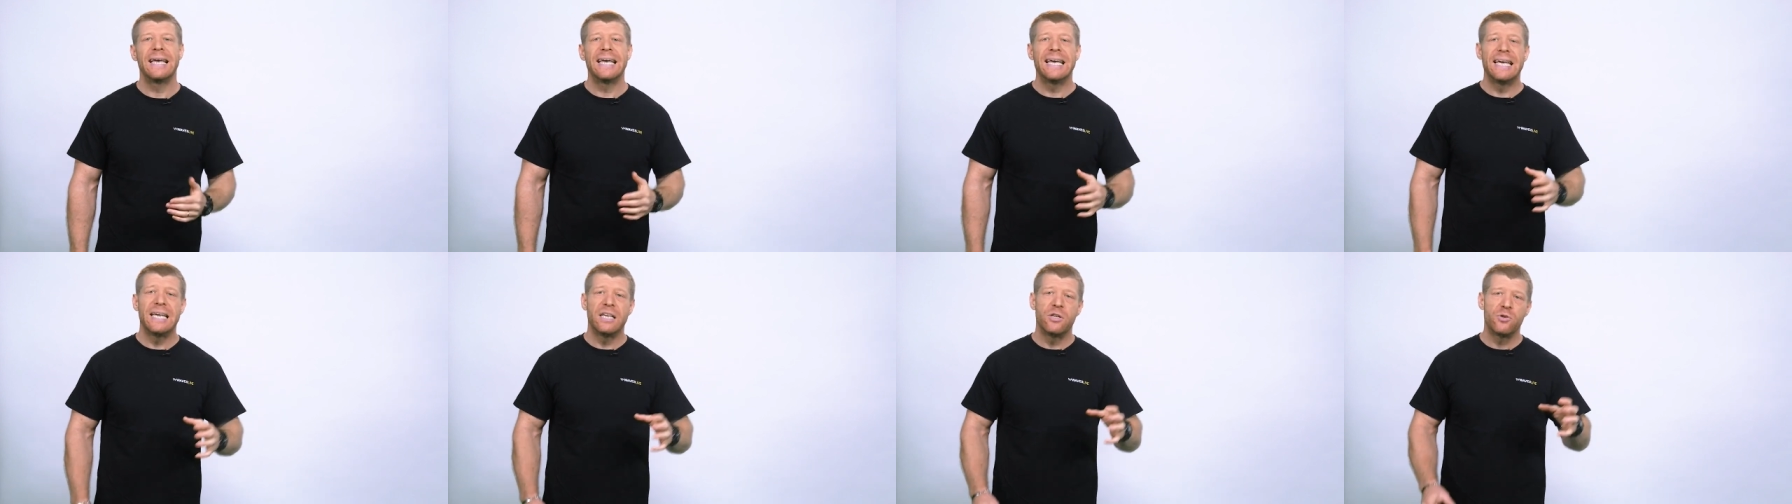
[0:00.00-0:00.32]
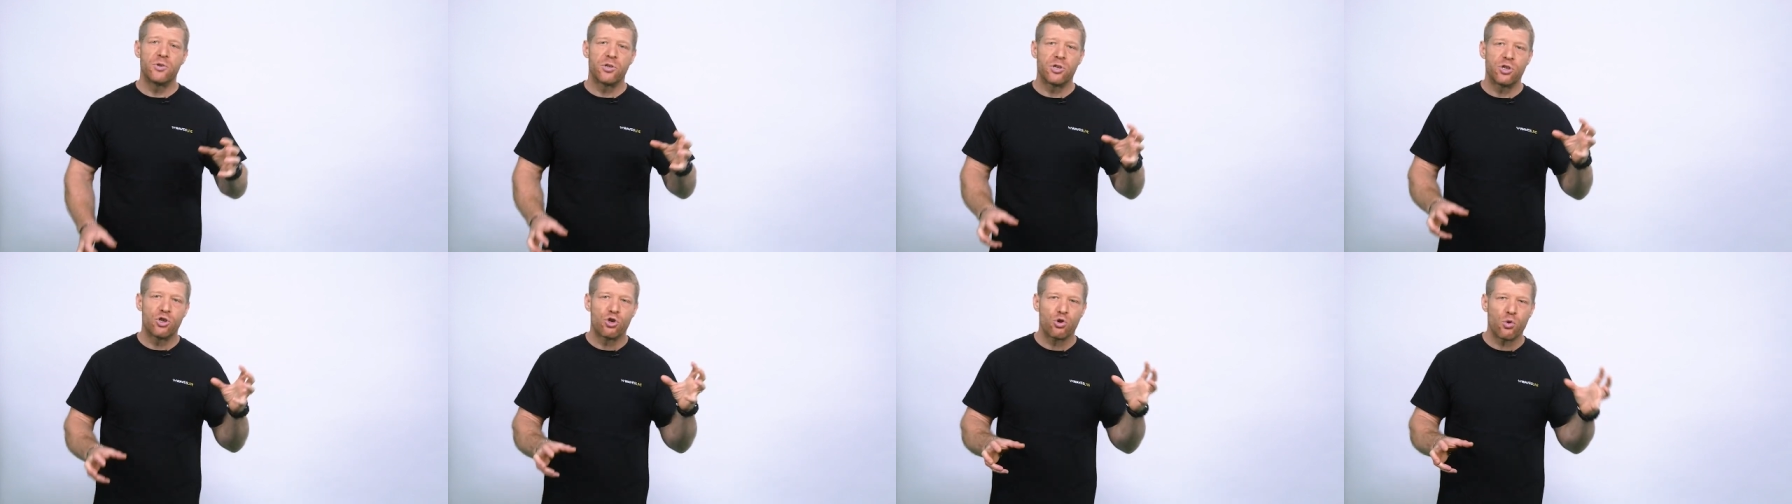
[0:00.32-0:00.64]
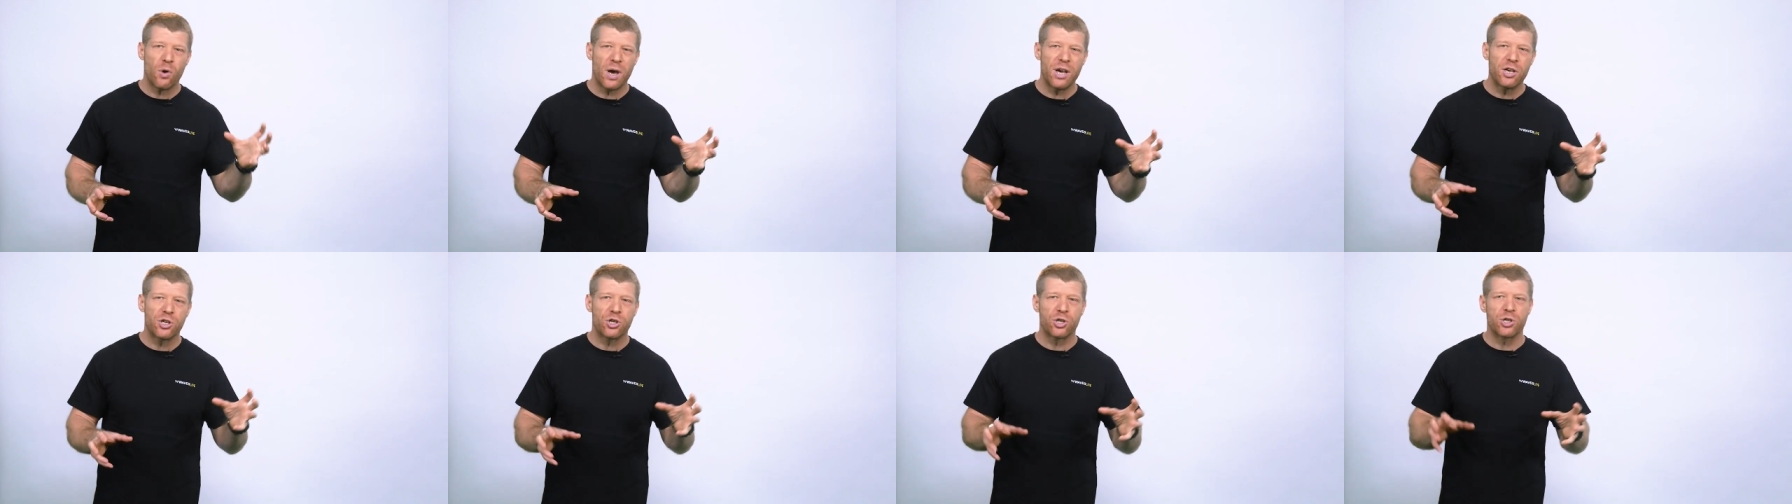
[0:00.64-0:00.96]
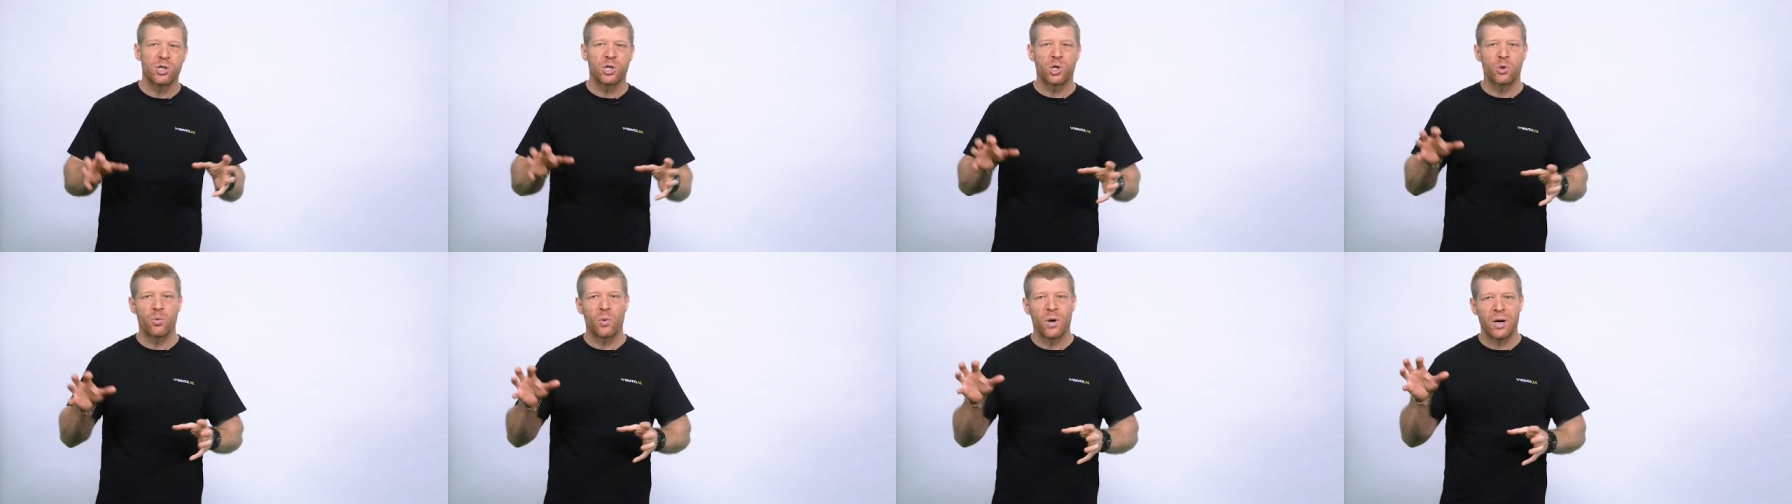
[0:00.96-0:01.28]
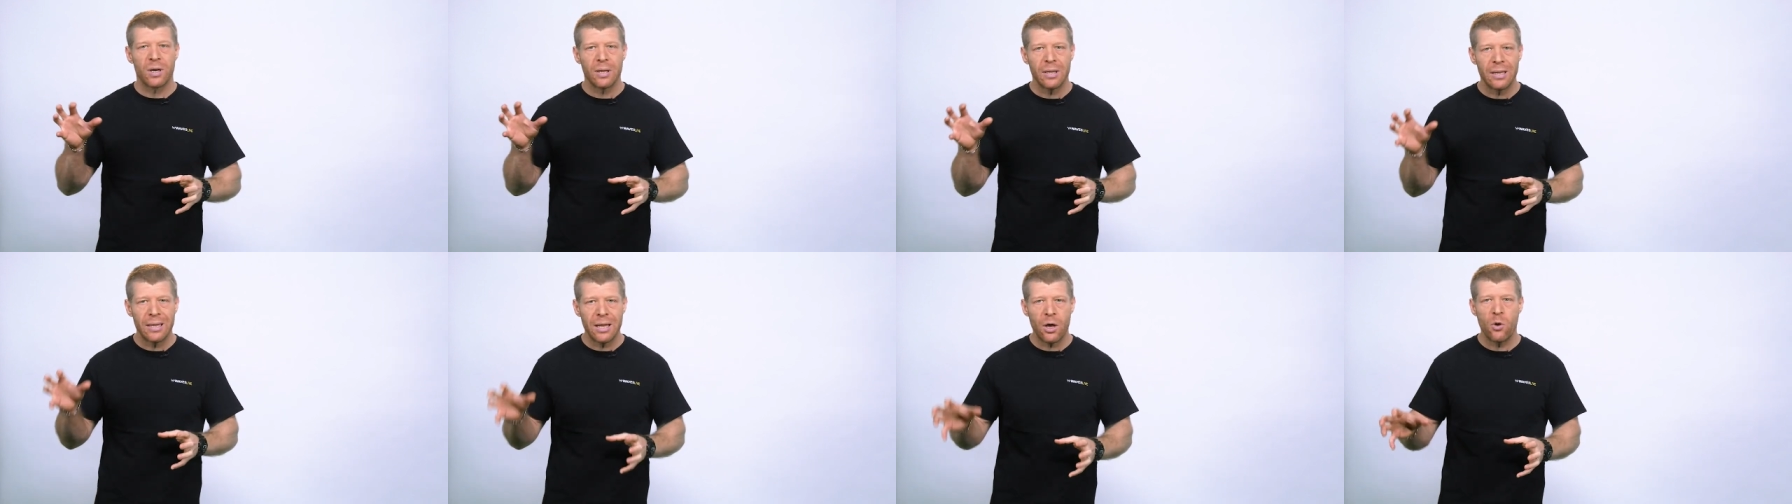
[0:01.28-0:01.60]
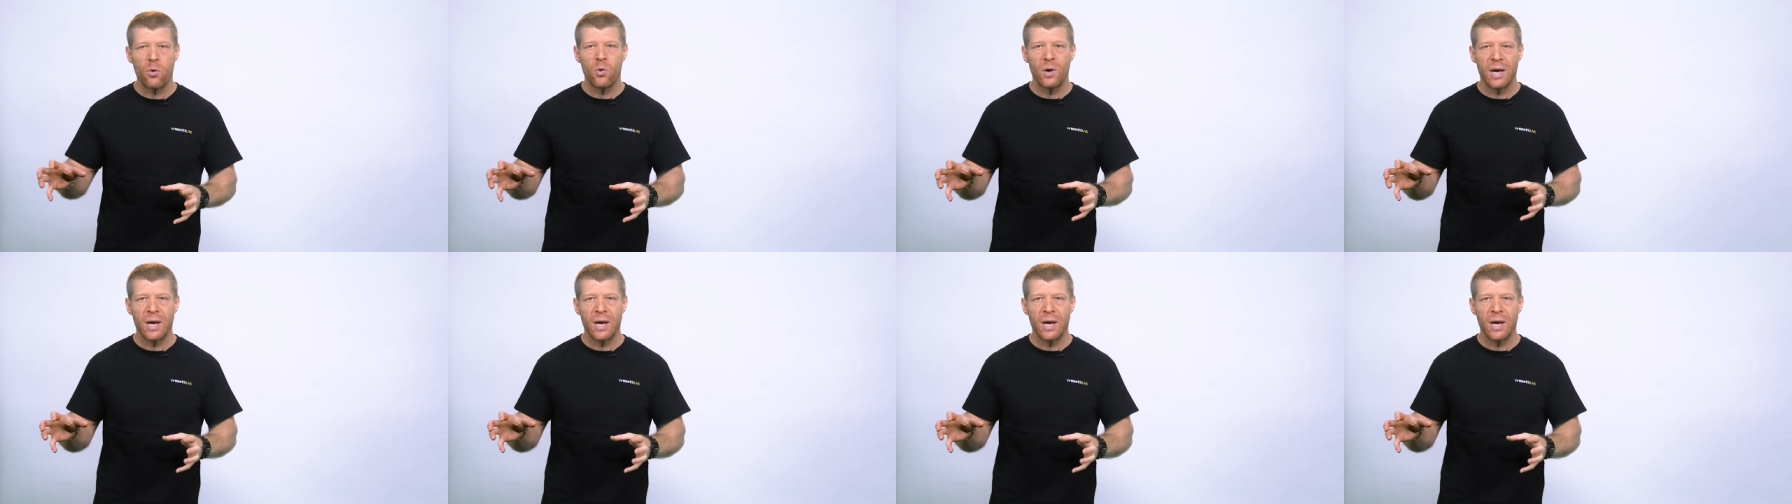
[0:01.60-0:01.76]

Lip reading: in situations where low